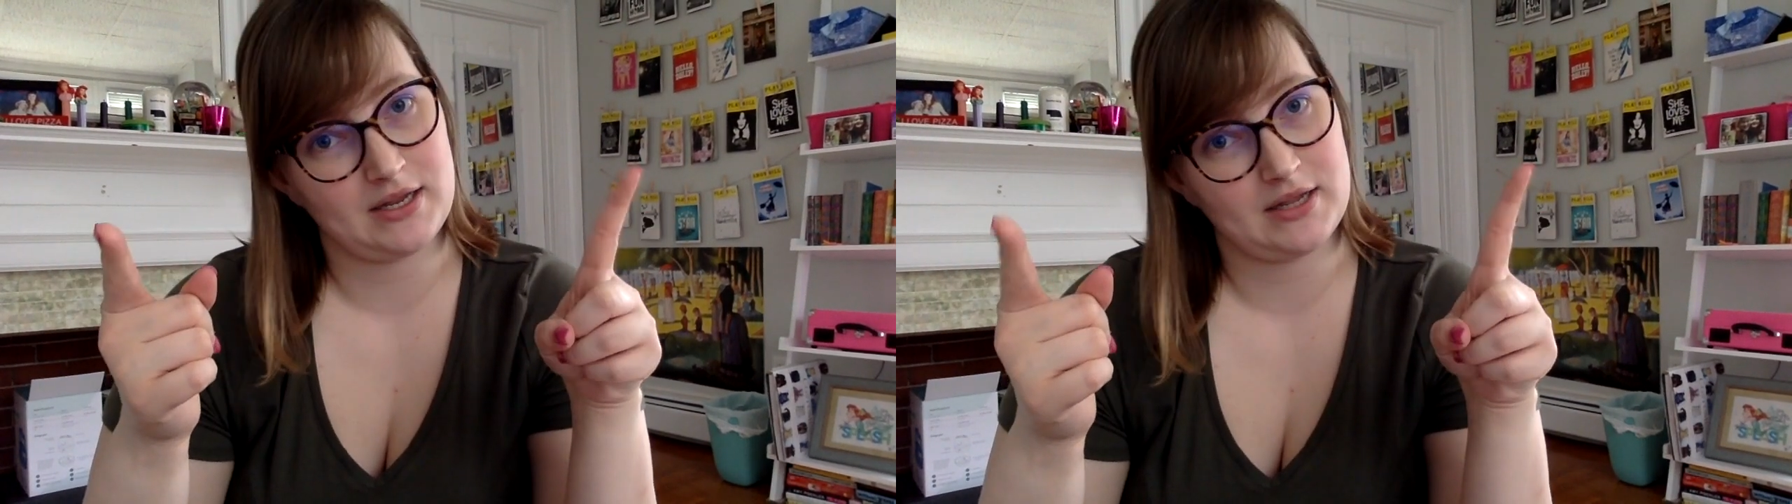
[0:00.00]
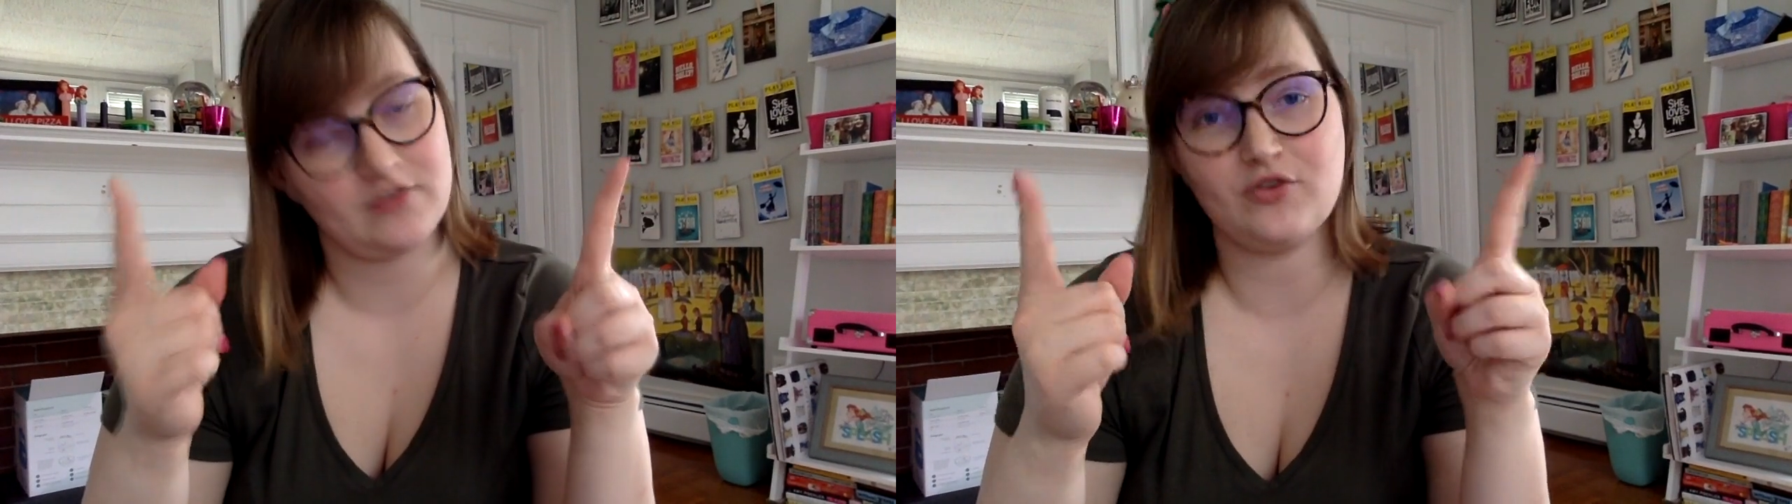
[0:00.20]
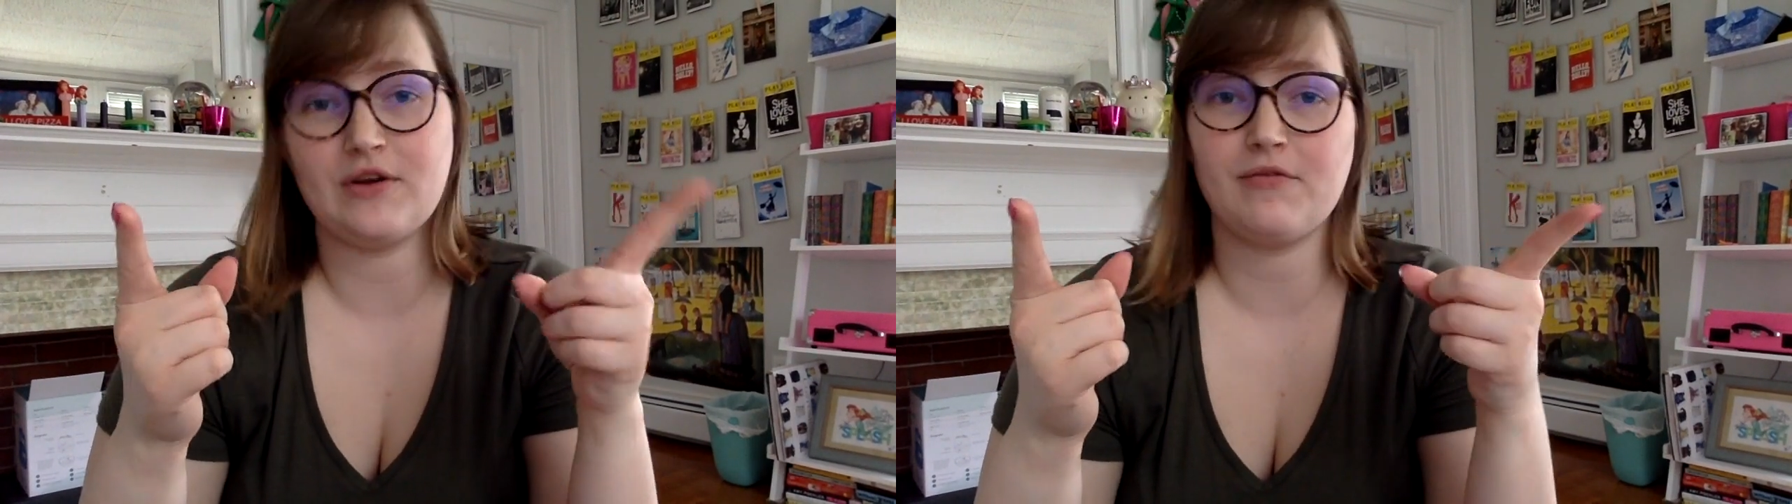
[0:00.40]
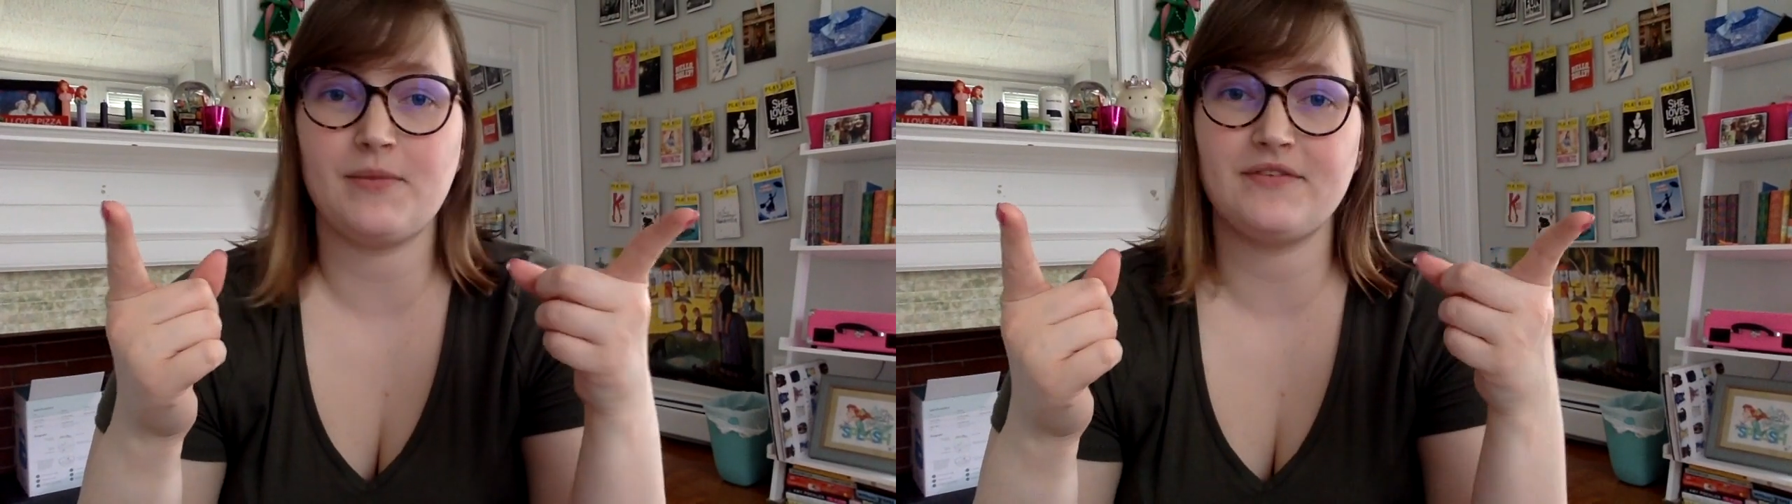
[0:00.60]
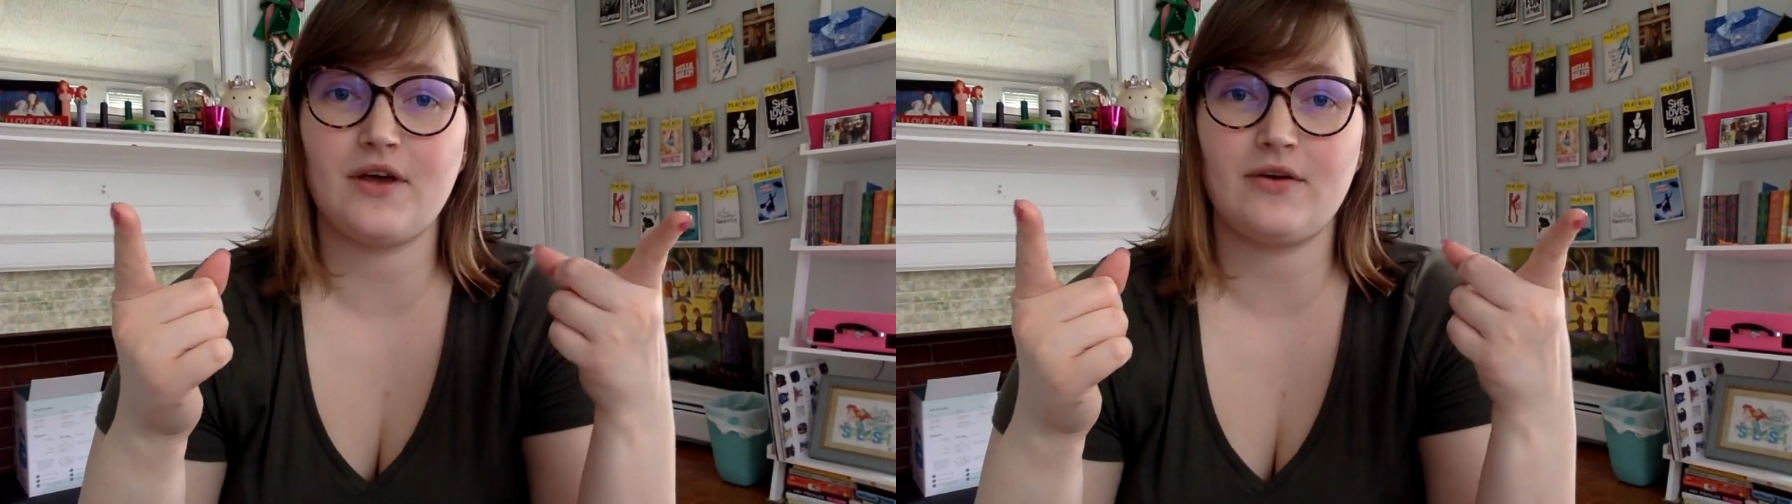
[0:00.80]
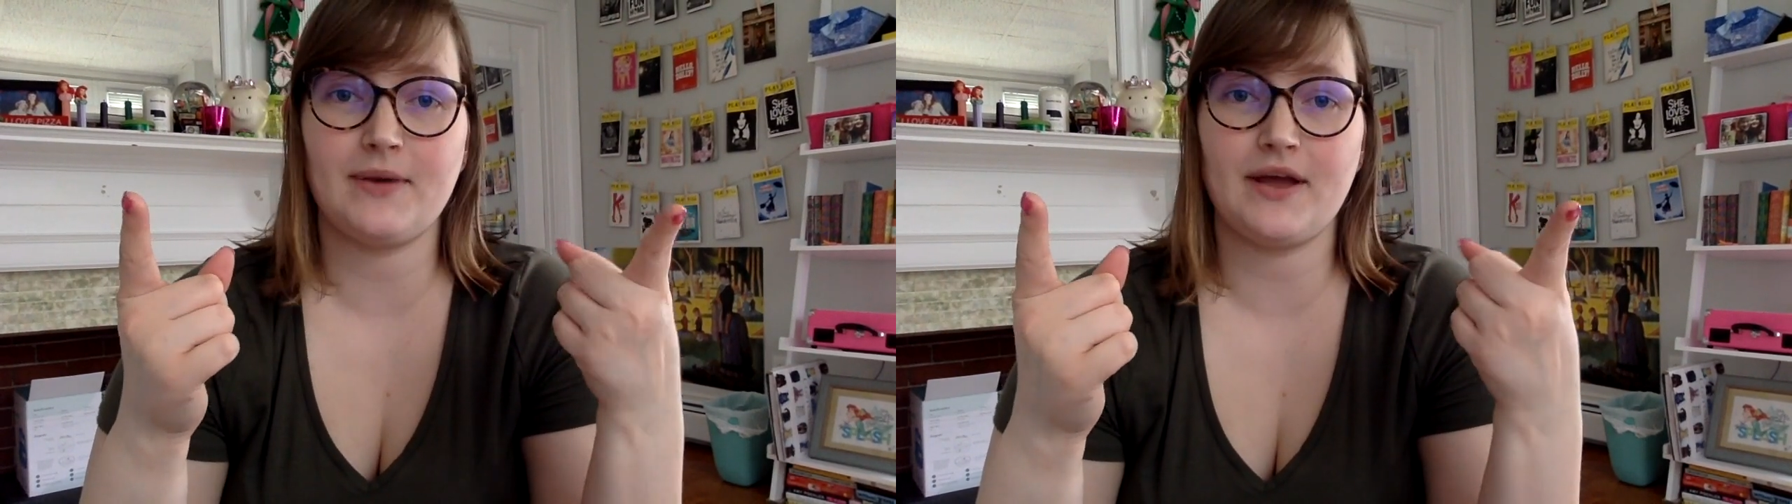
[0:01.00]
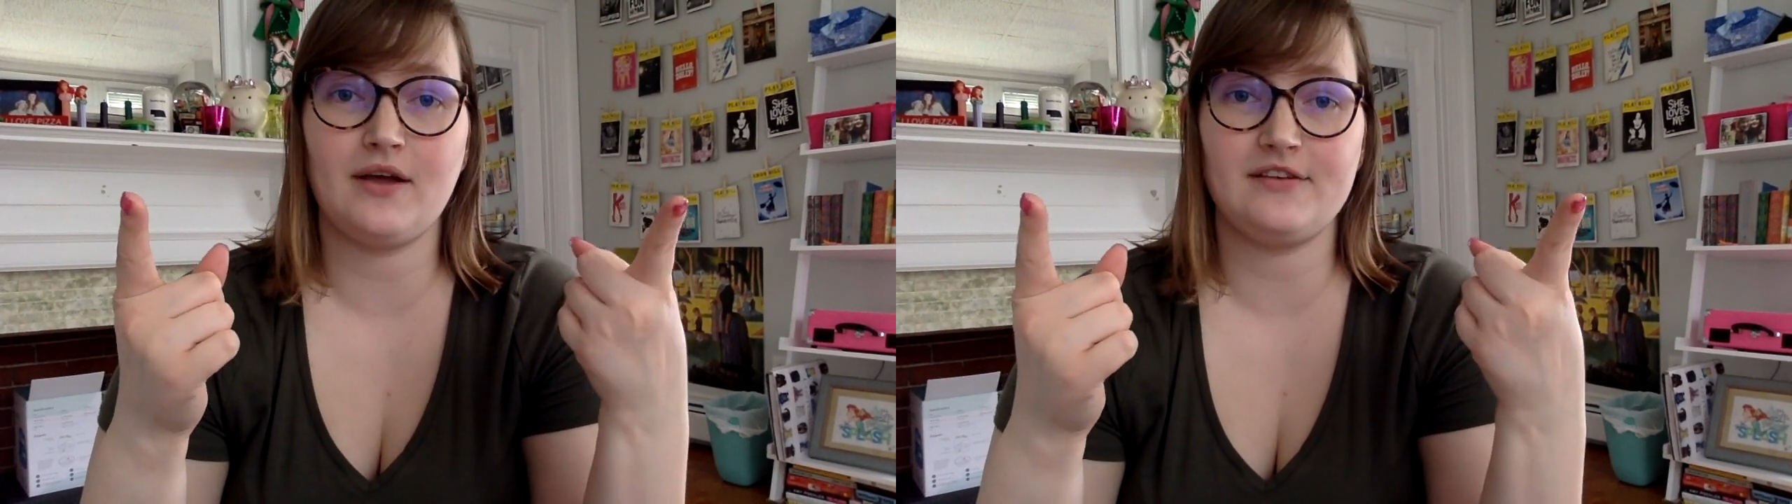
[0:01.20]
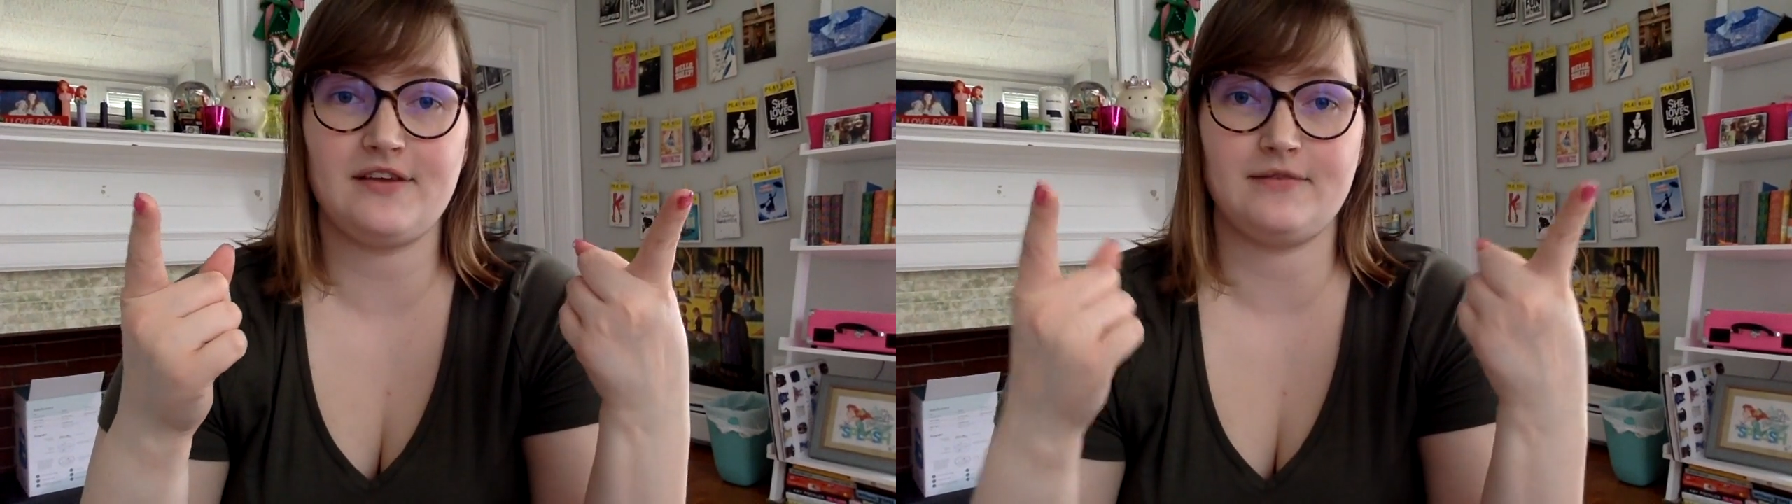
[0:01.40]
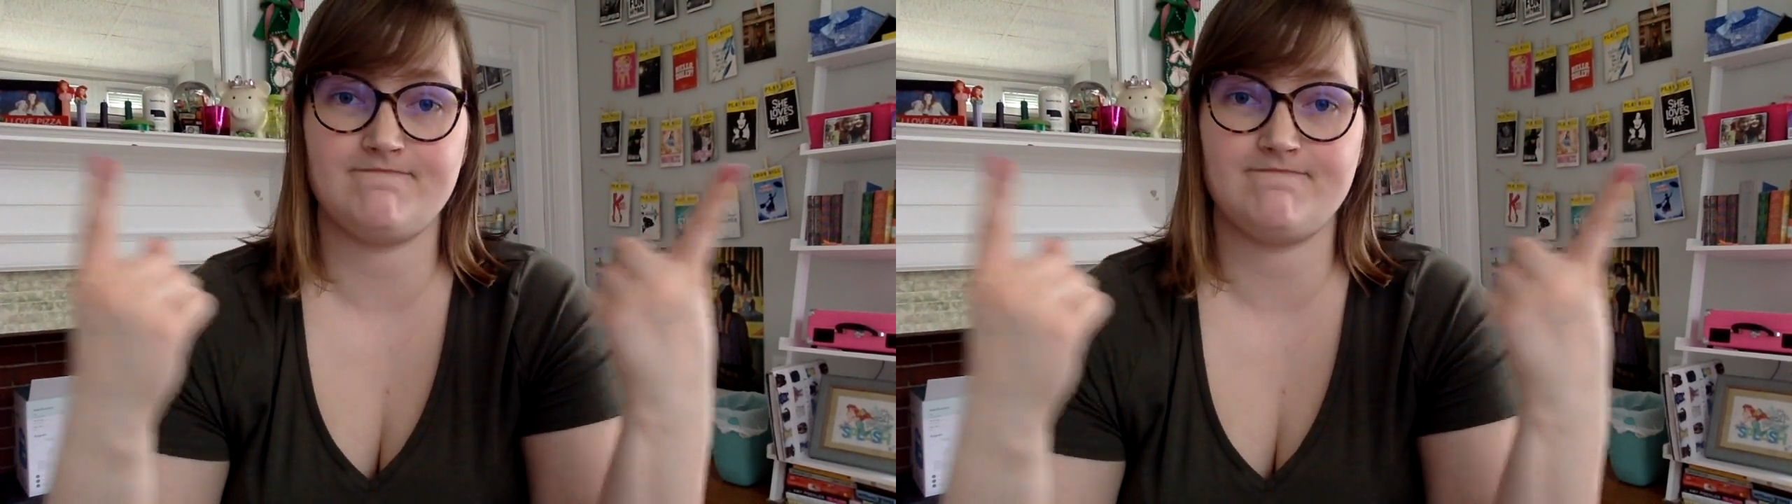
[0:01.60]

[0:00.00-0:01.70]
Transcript: so you never miss out on my content.